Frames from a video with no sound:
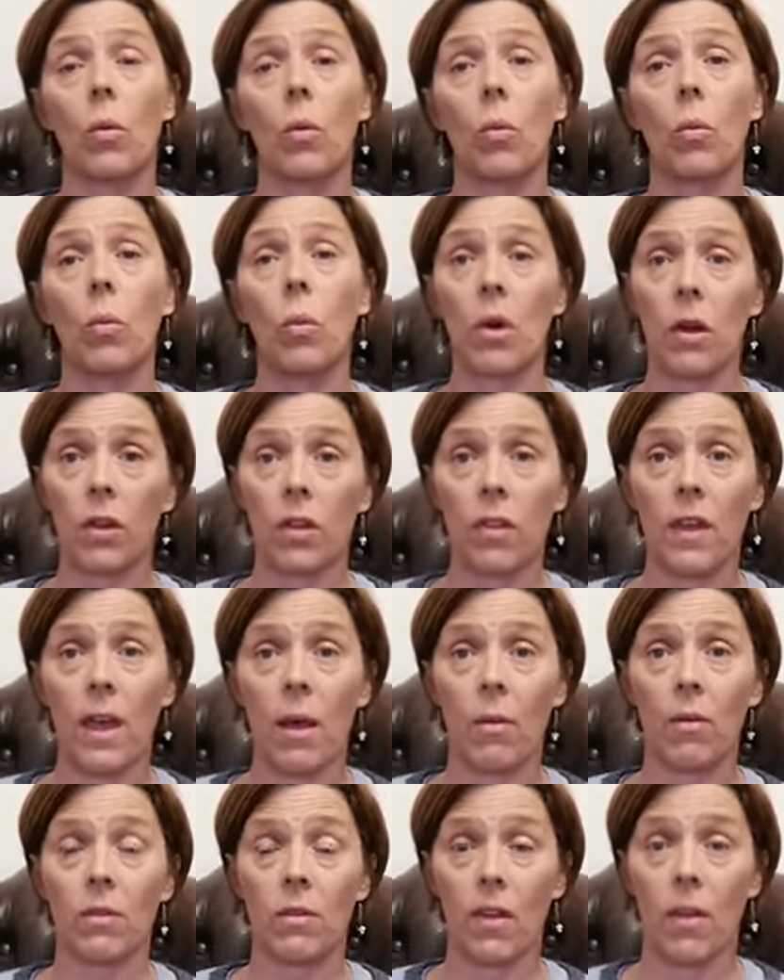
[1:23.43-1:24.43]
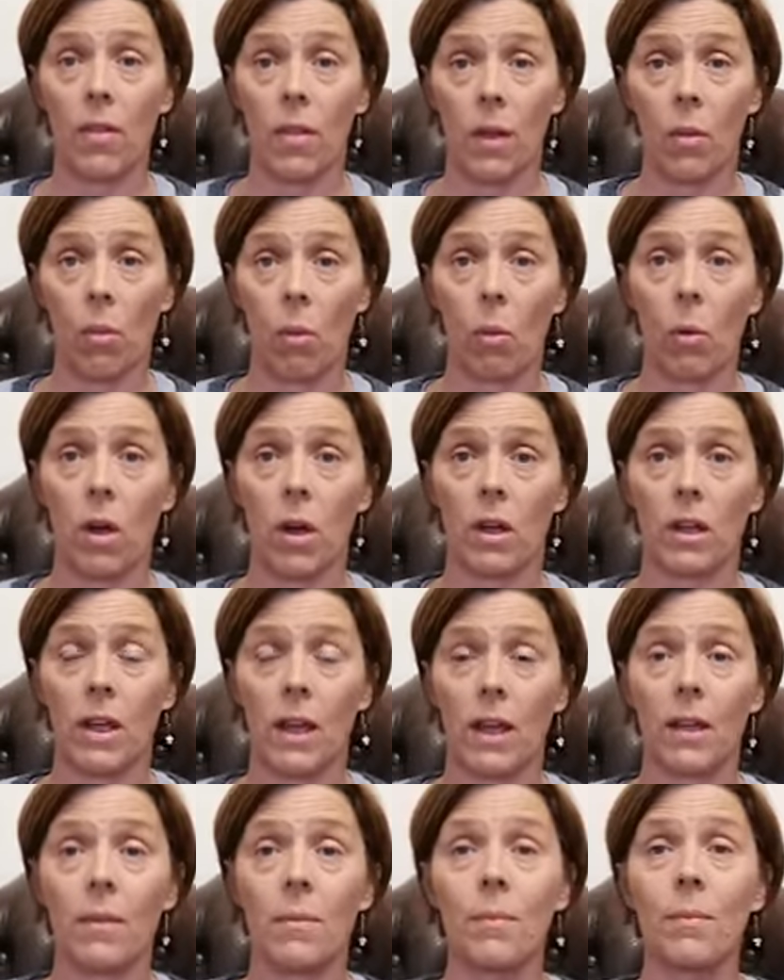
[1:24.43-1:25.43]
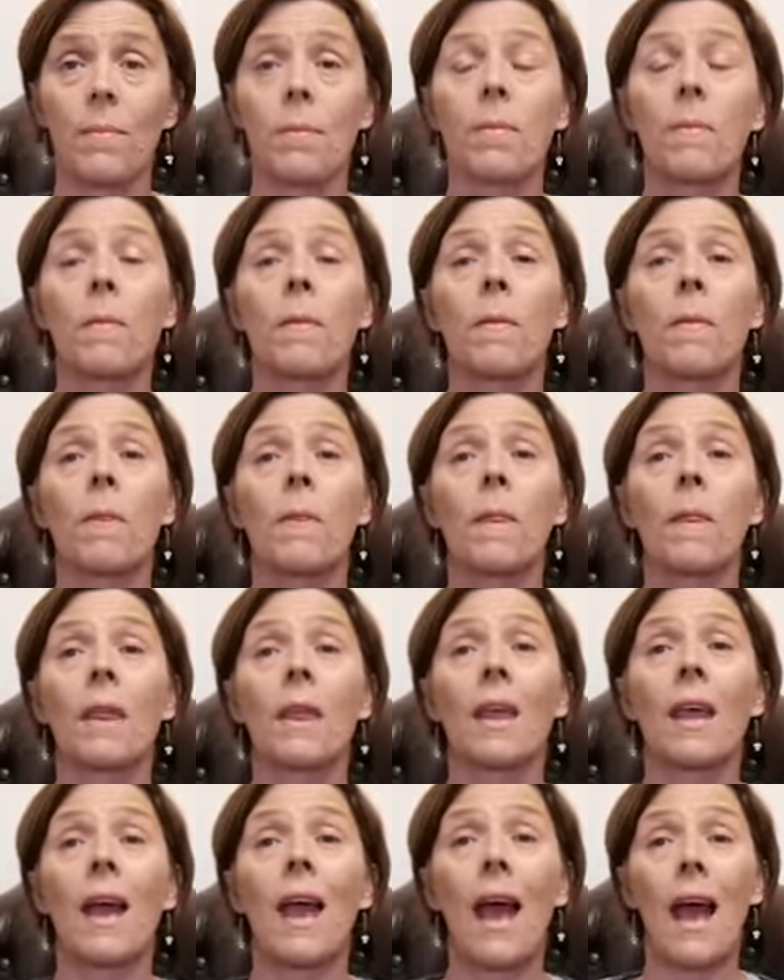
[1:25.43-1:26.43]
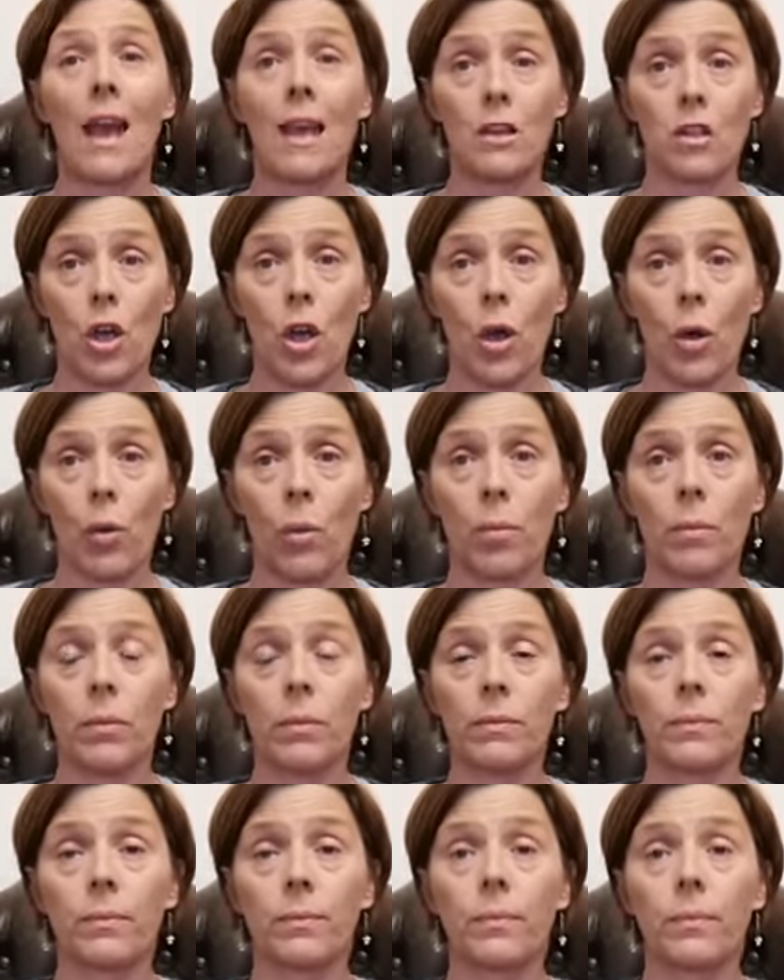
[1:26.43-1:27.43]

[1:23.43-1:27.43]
work the hours that they were working at home